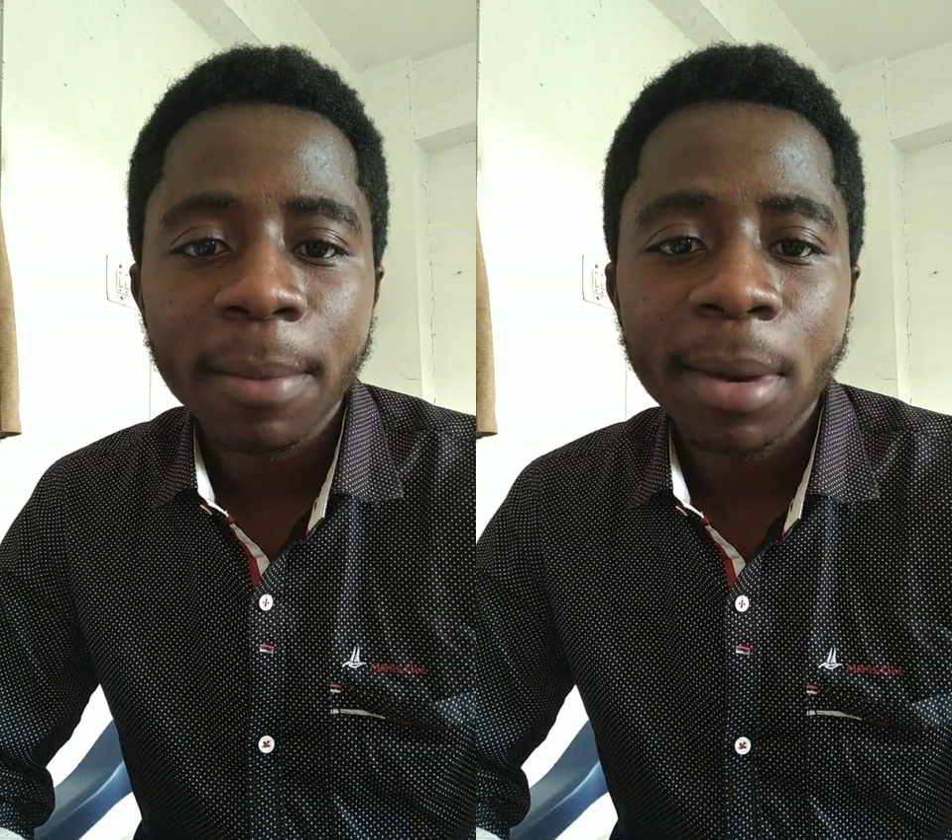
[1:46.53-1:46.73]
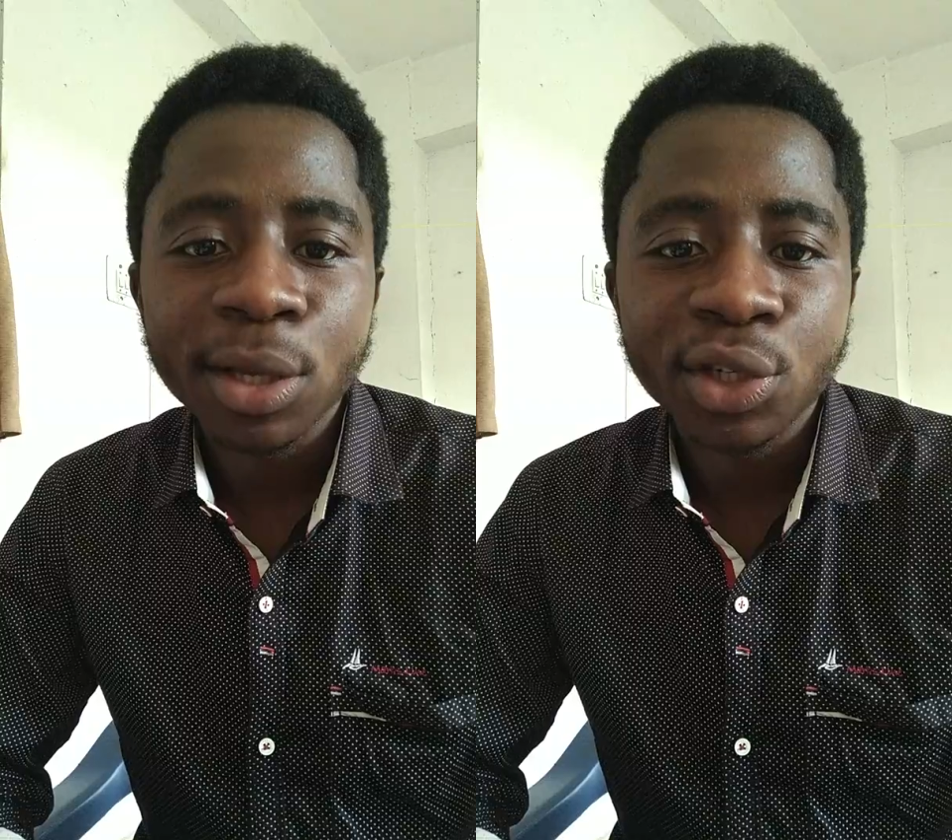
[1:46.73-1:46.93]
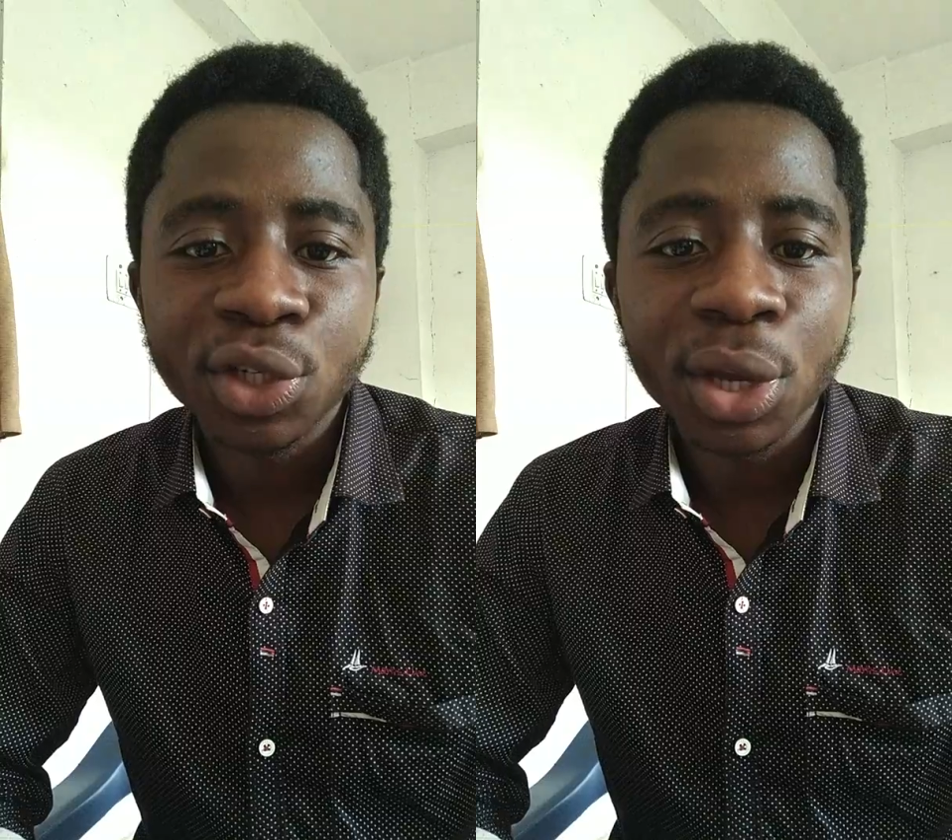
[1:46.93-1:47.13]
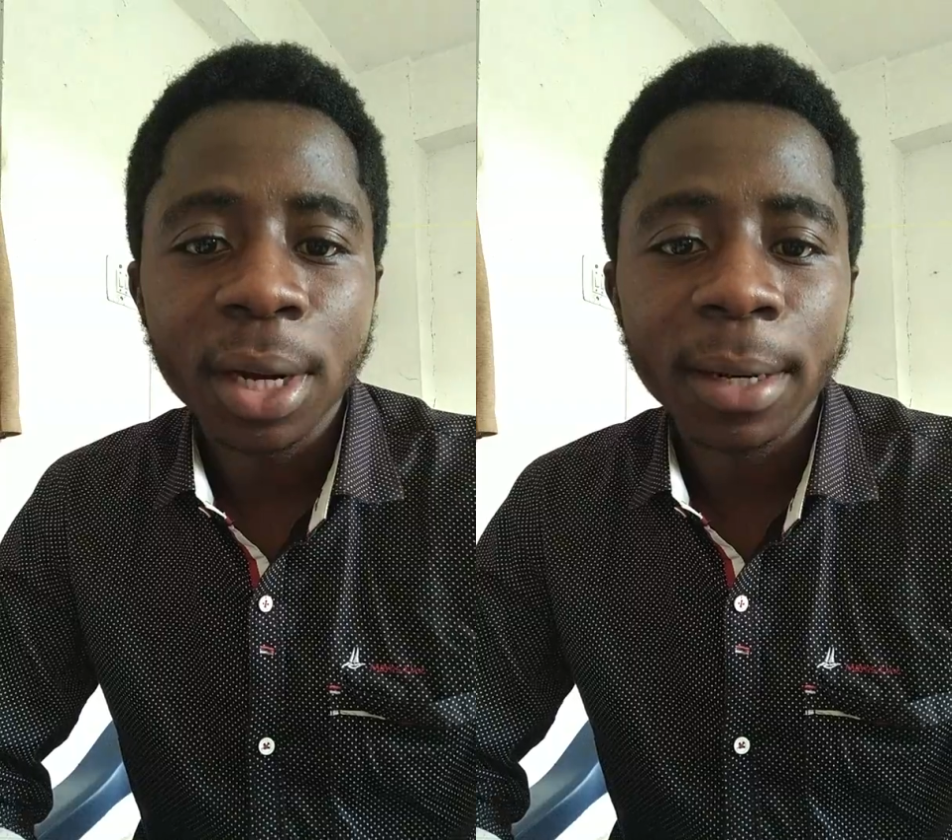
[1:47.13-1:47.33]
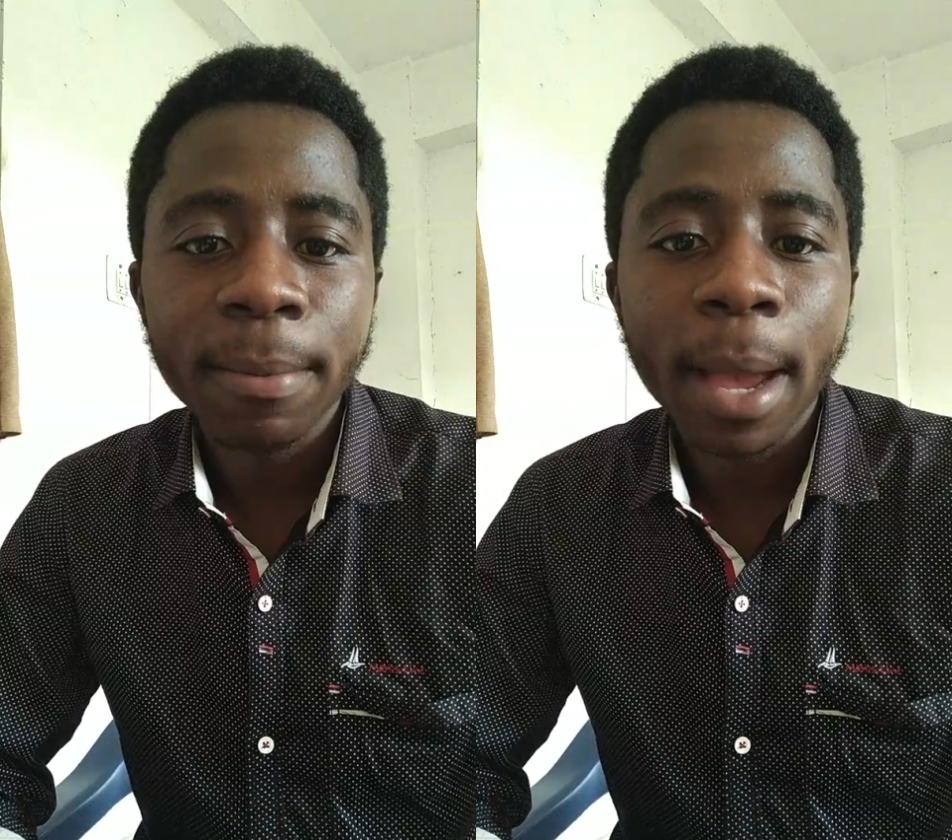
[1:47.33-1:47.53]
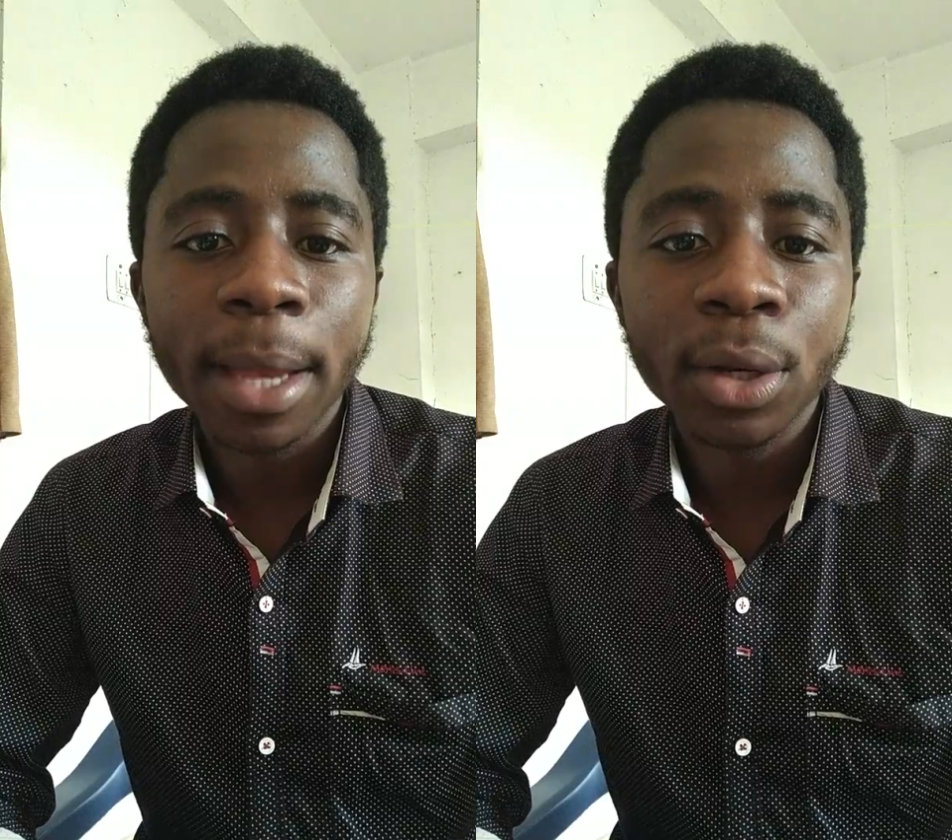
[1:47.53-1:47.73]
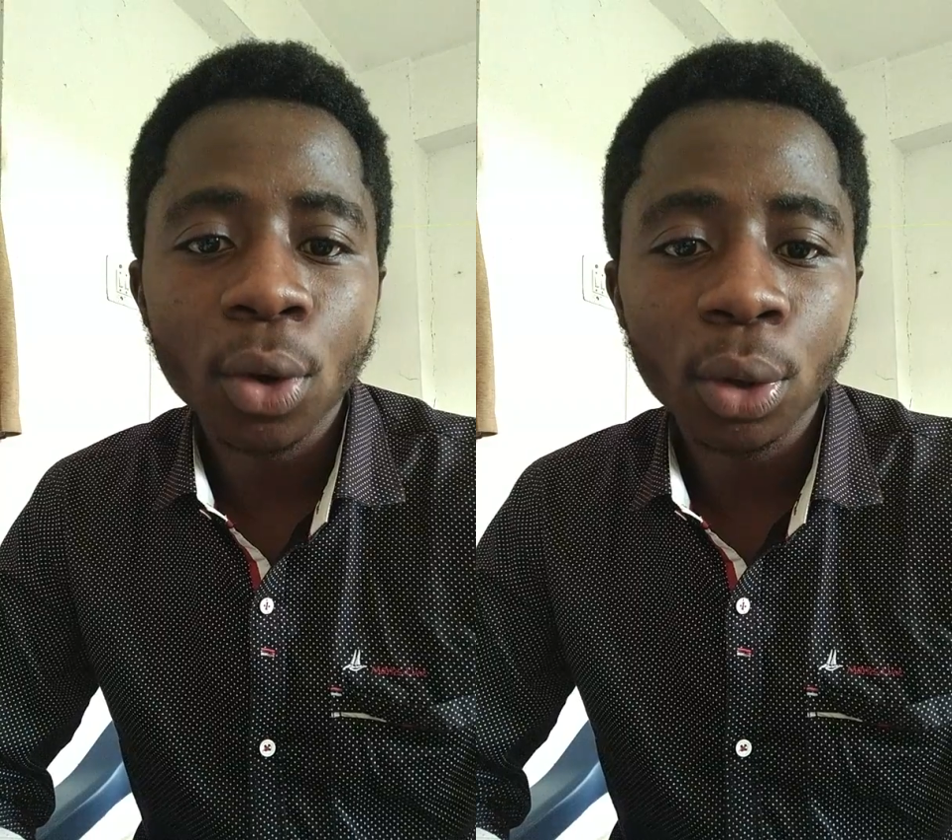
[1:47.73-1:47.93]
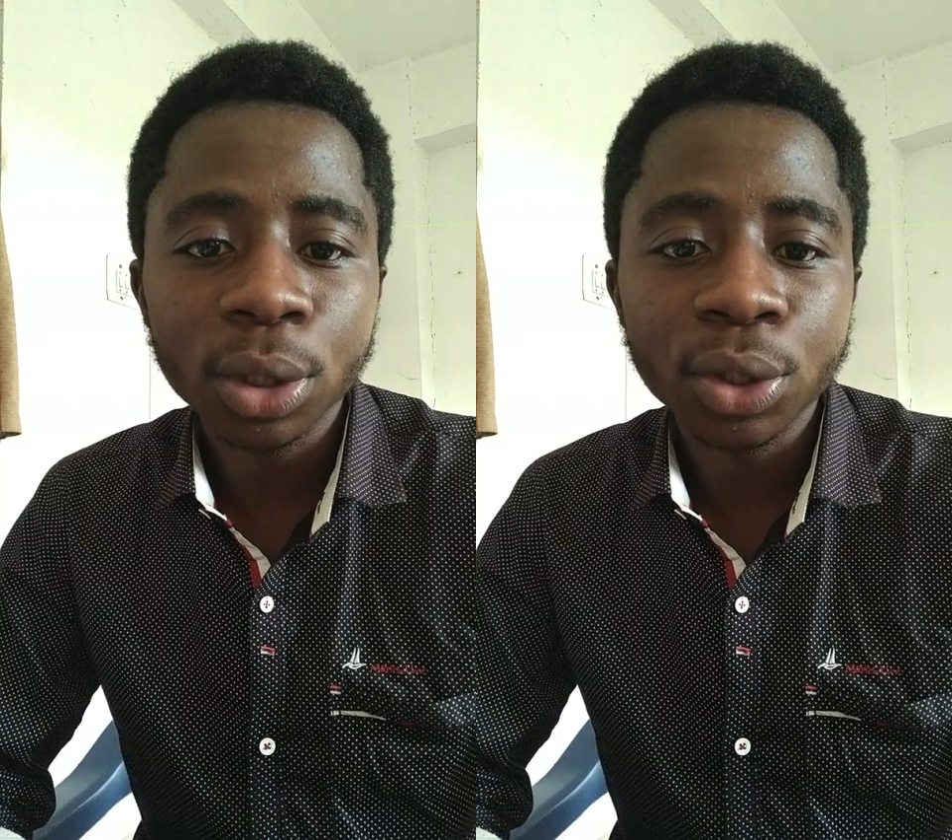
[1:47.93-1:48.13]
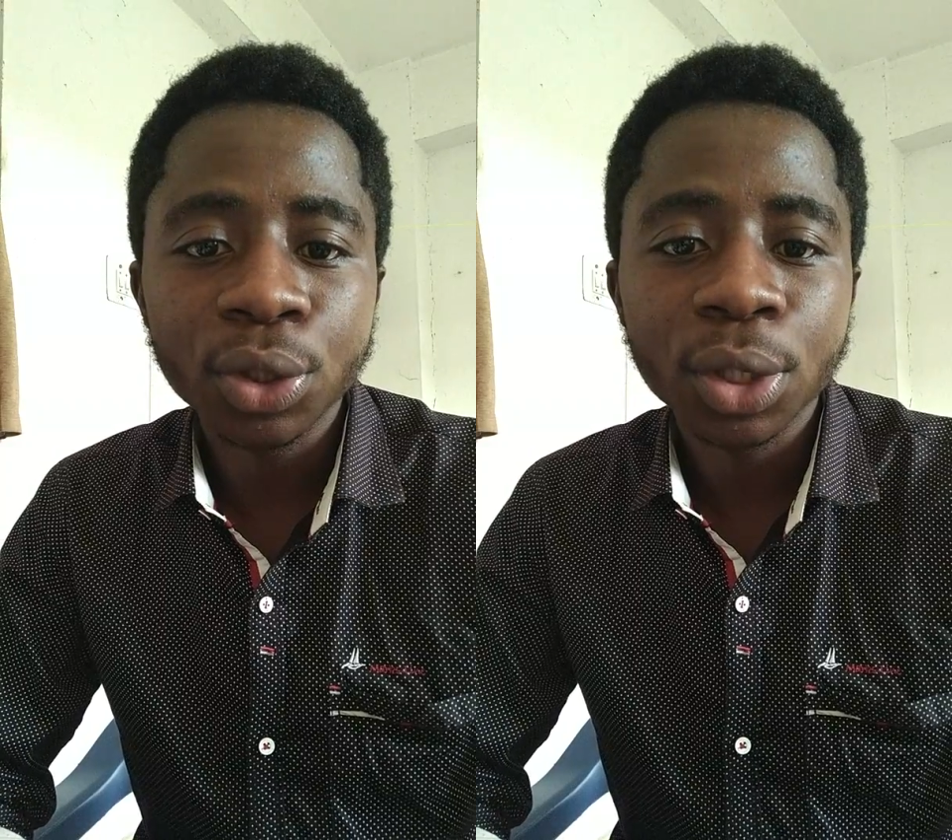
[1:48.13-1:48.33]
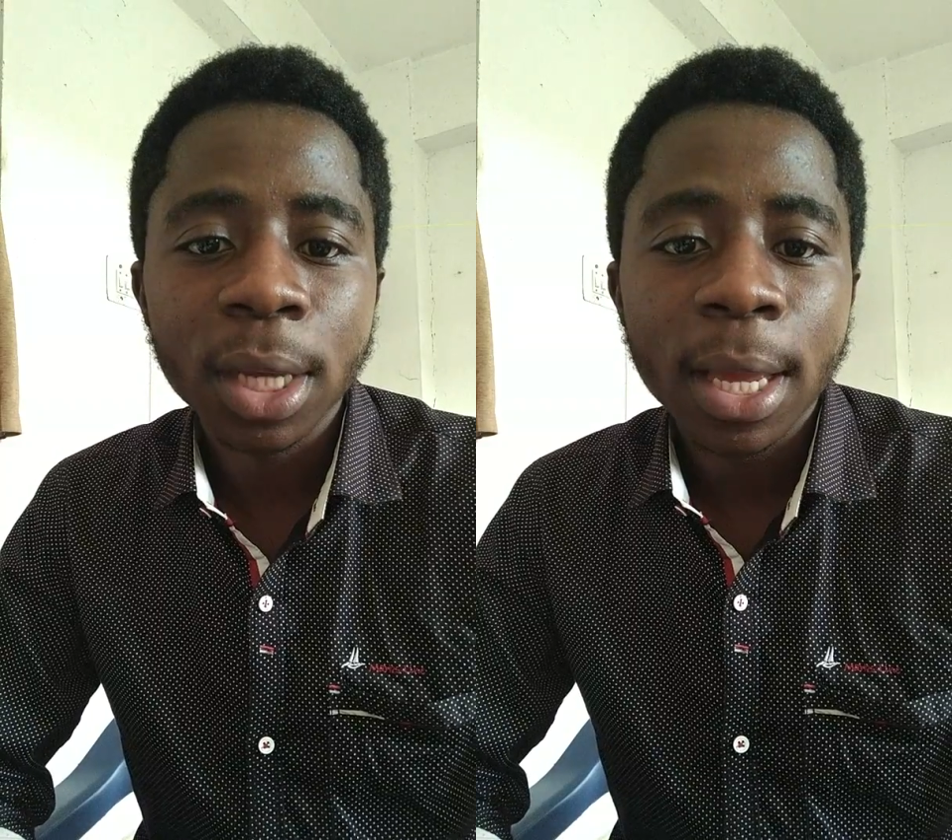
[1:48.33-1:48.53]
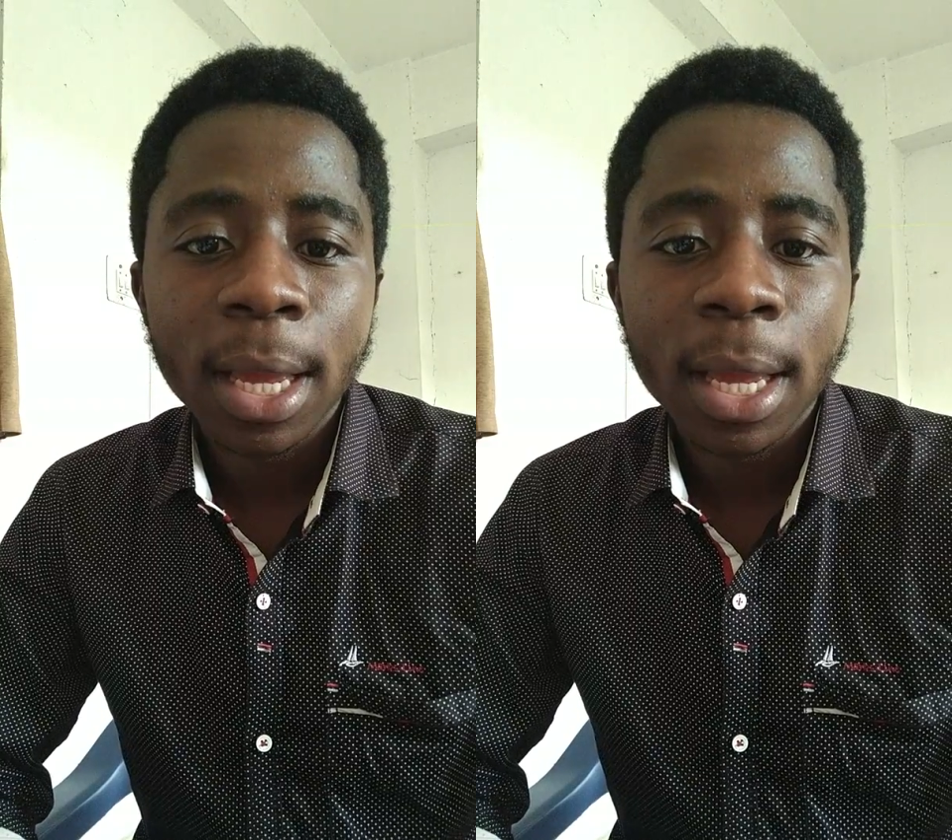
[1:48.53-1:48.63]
by sharing my knowledge